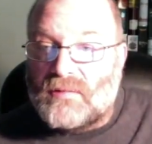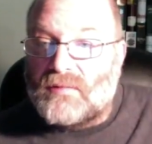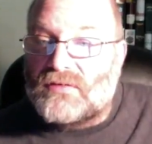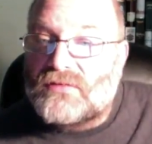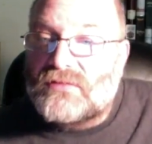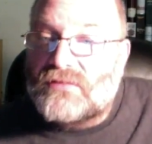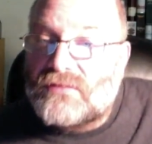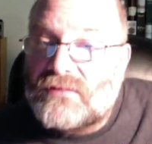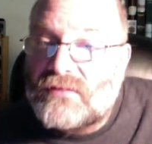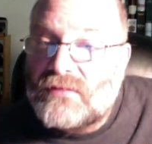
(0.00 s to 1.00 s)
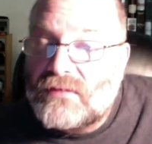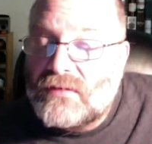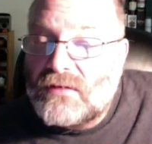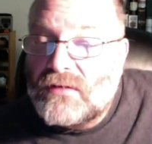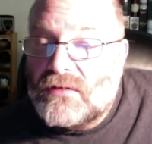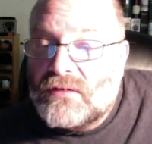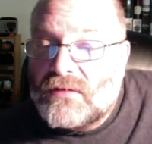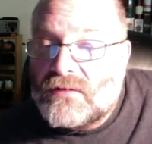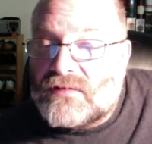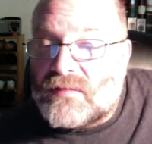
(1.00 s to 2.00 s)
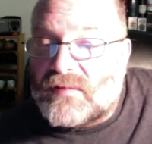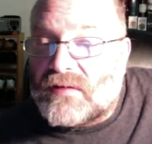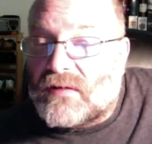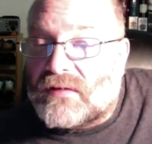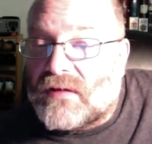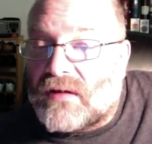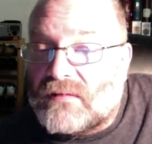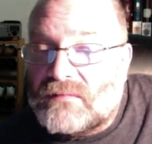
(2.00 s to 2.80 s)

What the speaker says: much something like that.